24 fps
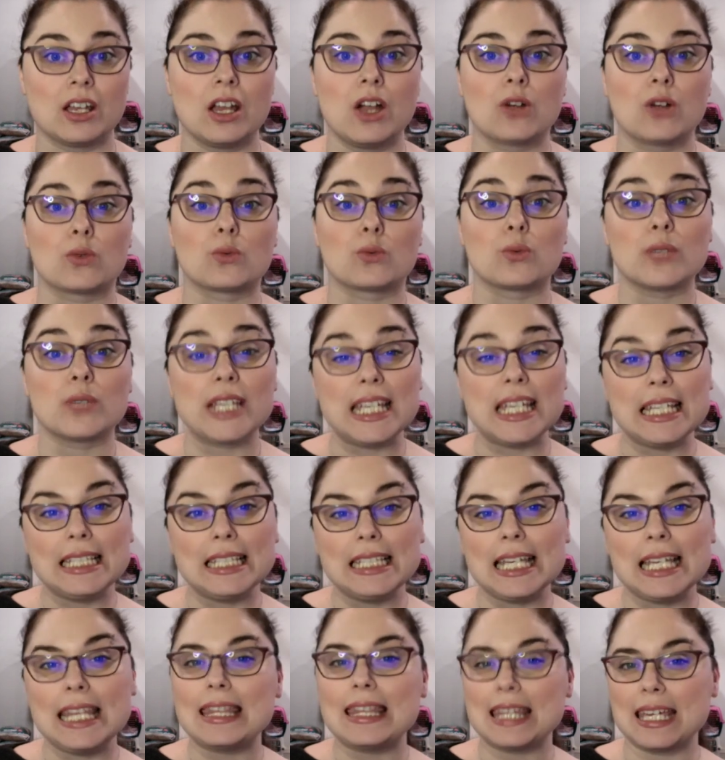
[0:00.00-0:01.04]

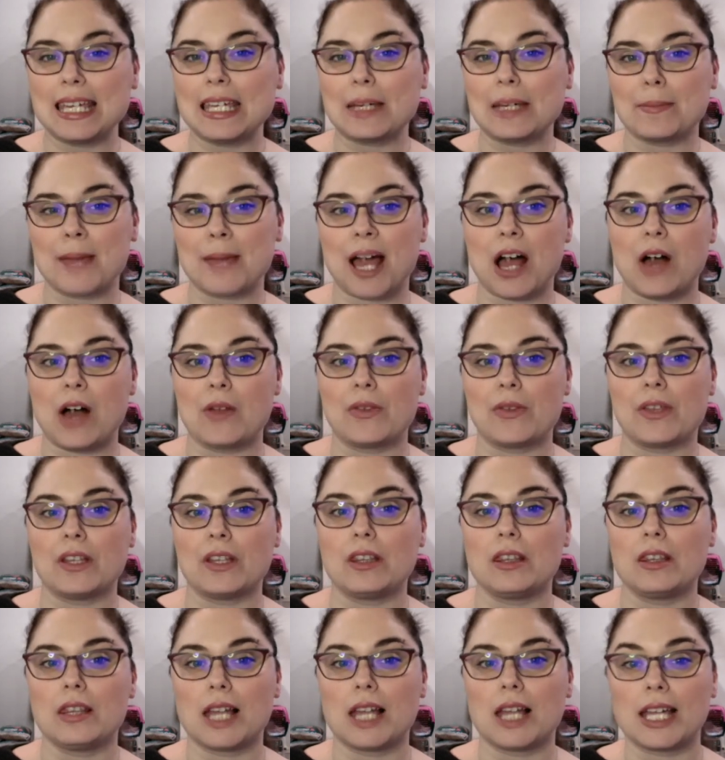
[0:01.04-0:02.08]
Really think about the
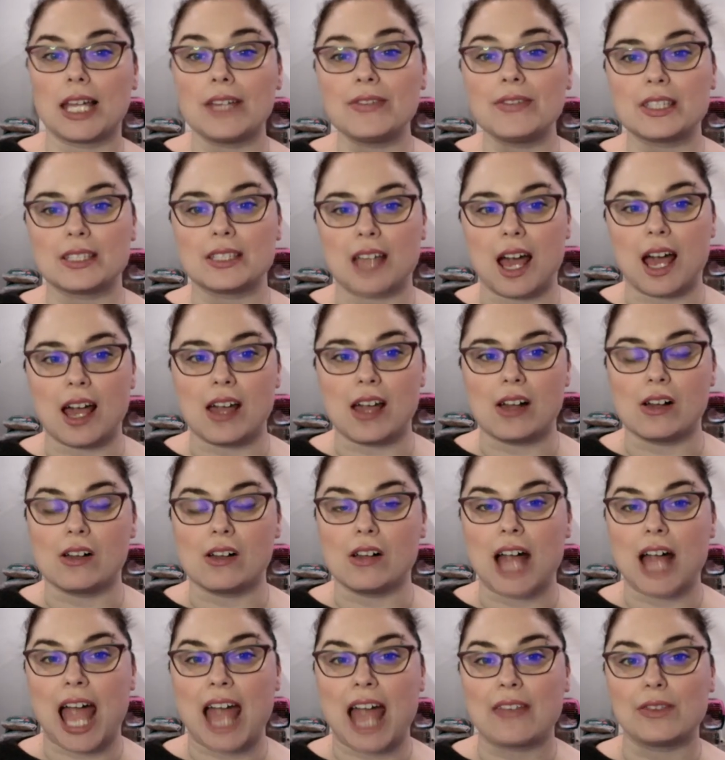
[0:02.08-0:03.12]
lifestyle
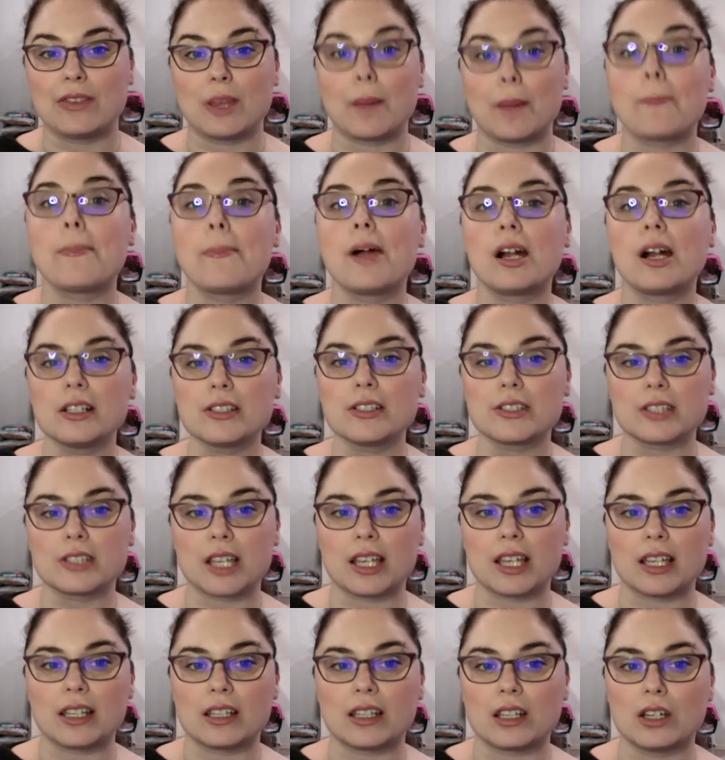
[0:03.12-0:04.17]
and the
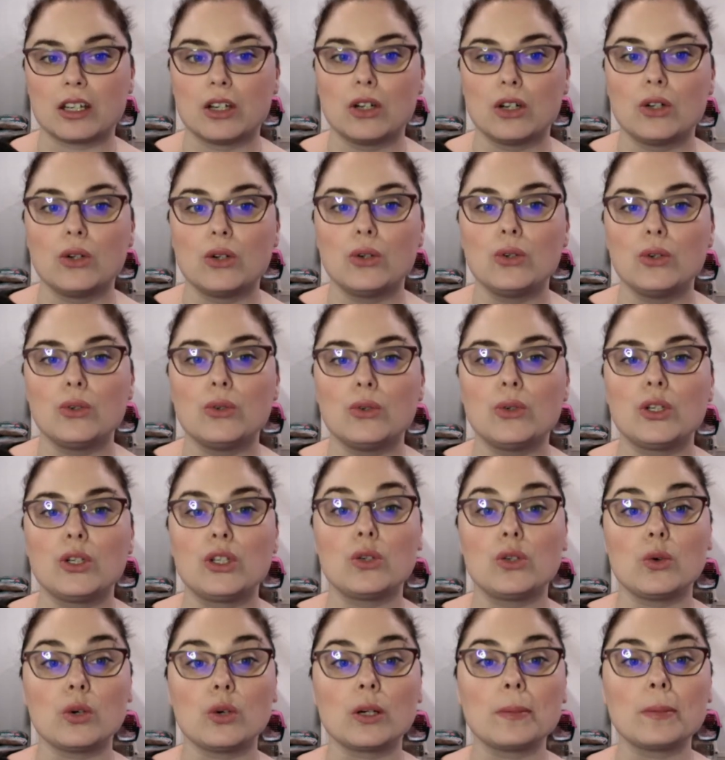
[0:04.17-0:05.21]
person who
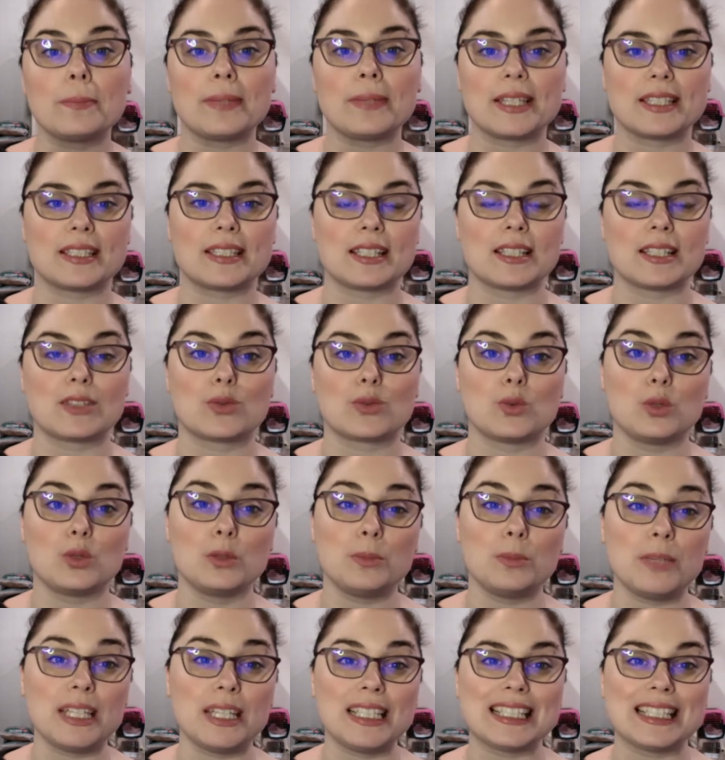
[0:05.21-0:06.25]
your business would
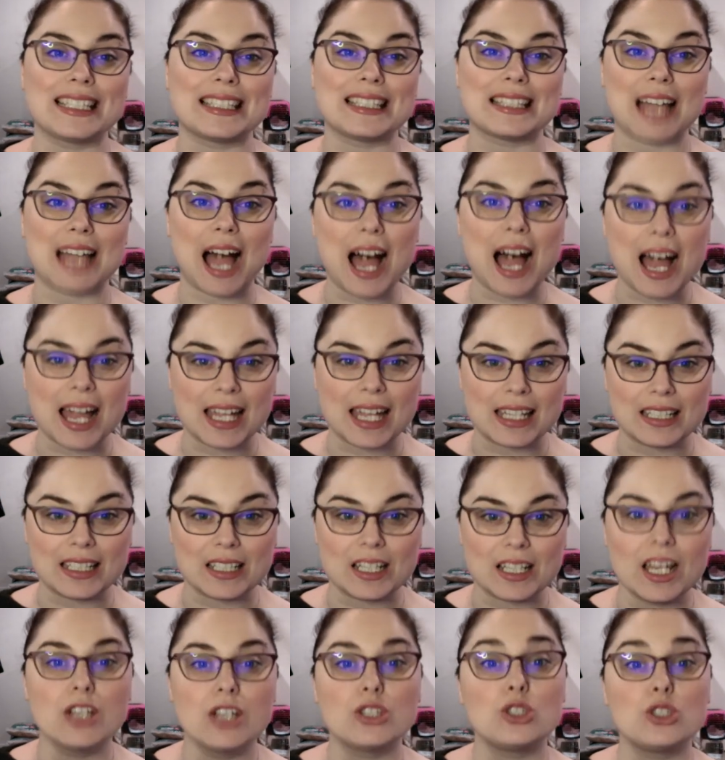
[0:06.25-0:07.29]
be designed
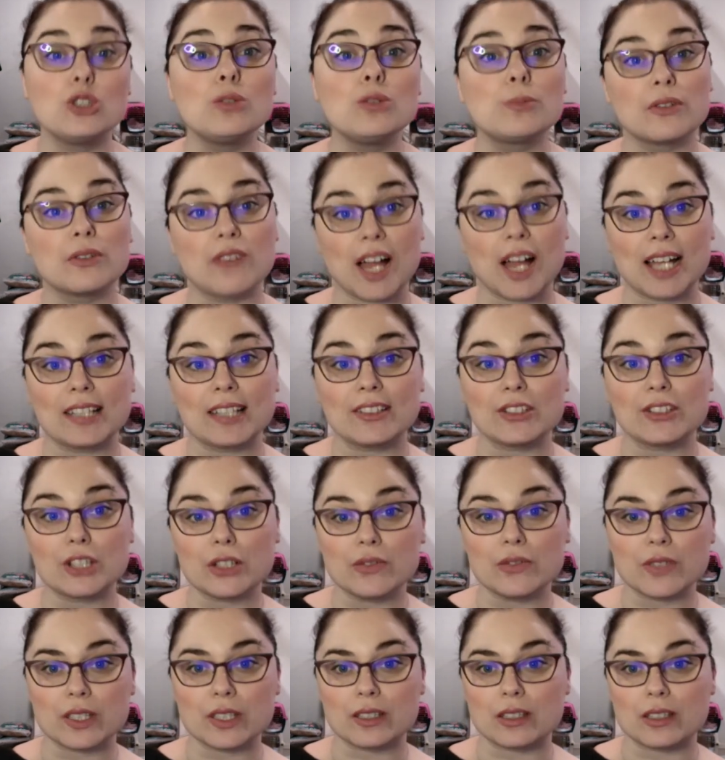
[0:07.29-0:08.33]
to provide
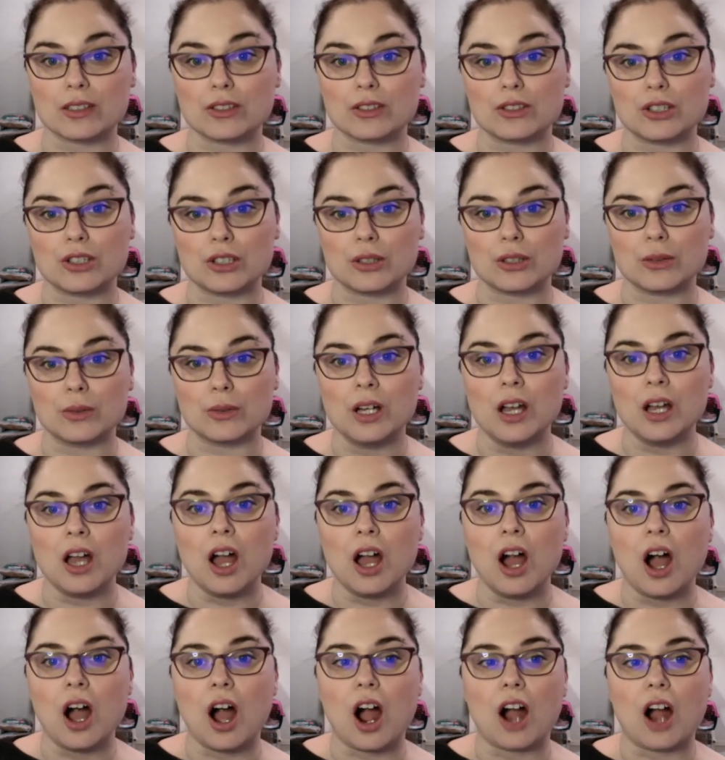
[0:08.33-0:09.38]
services to.
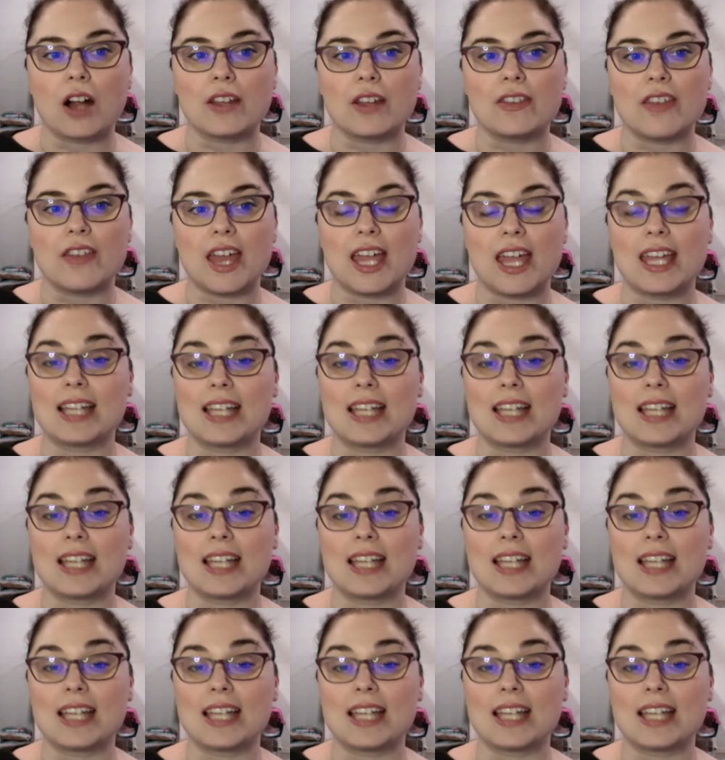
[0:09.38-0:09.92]
Are they a